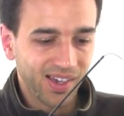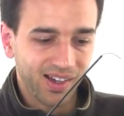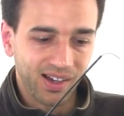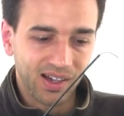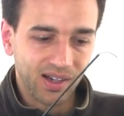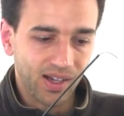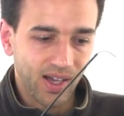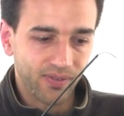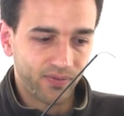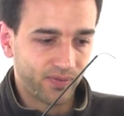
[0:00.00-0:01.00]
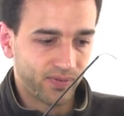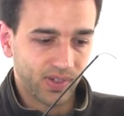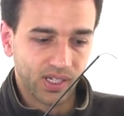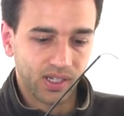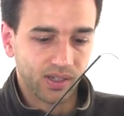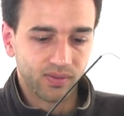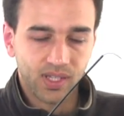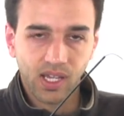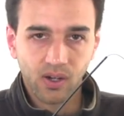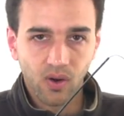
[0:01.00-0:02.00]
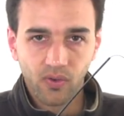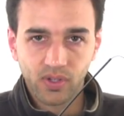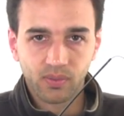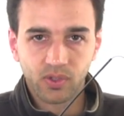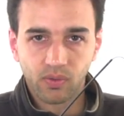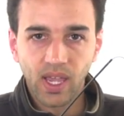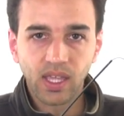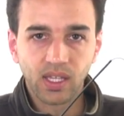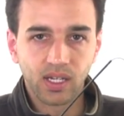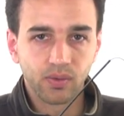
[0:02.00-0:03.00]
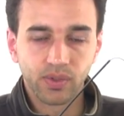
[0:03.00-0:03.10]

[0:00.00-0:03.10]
I've taken it over some terrain that it